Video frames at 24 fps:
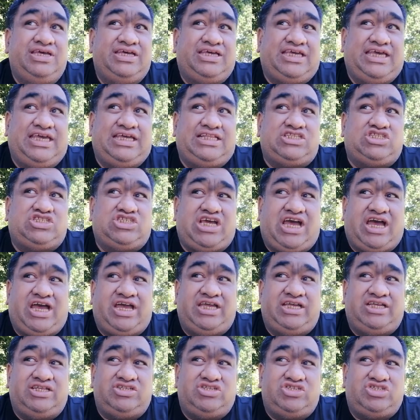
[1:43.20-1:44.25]
Get
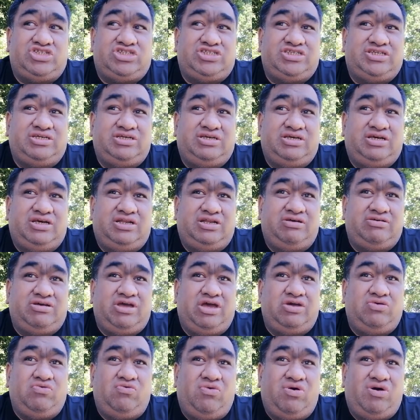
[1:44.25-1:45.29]
changed. And I'm
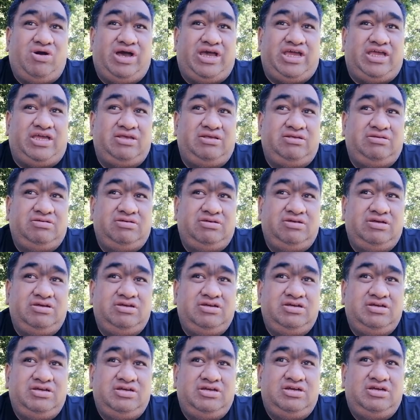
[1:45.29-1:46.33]
going, why?
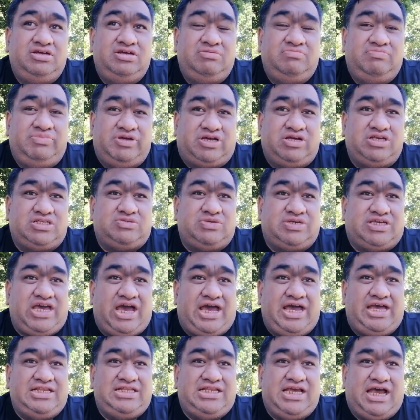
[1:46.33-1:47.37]
Because we're
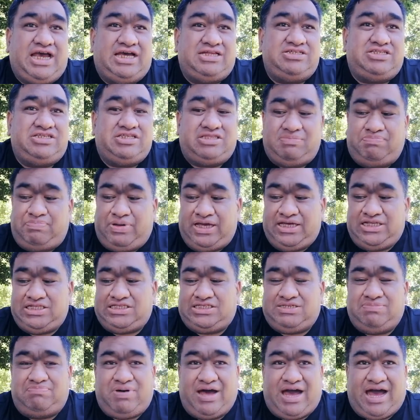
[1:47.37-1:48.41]
going down to the
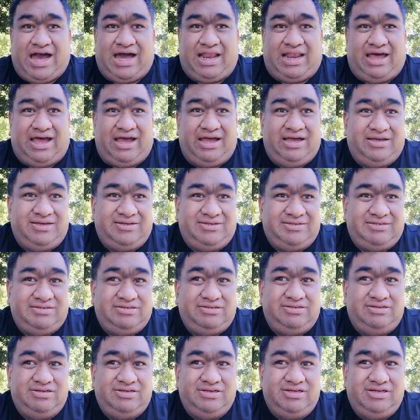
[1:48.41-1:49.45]
pizza parlour.
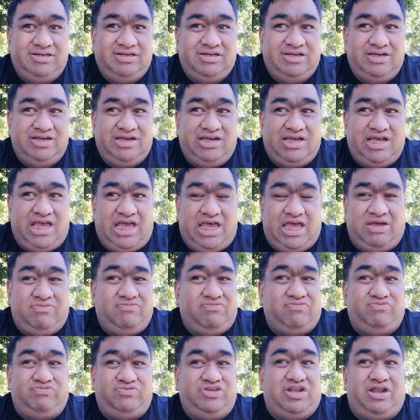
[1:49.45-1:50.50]

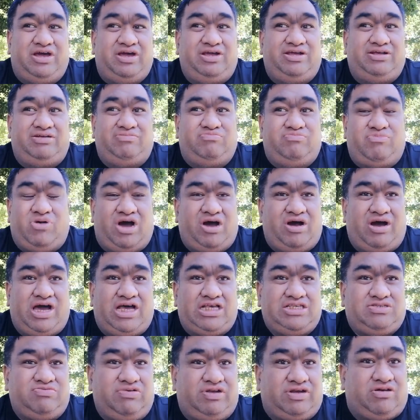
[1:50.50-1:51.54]
And, my
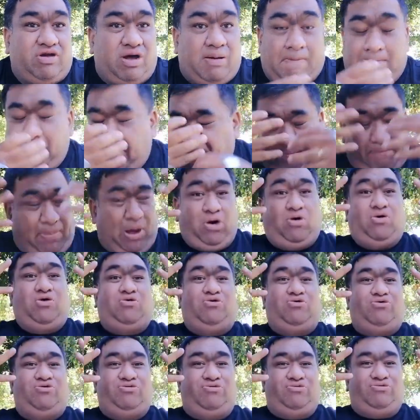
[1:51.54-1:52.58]
eyes would have gone,
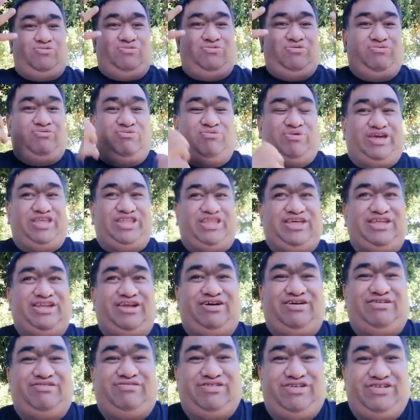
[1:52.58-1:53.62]
boom! And then
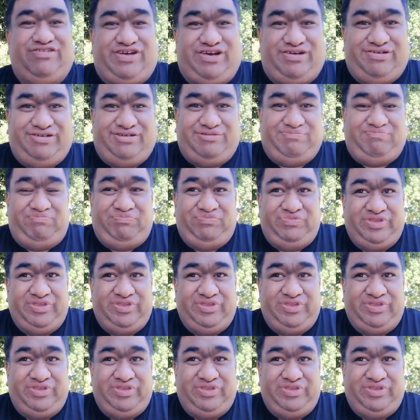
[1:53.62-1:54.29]
I would have gone,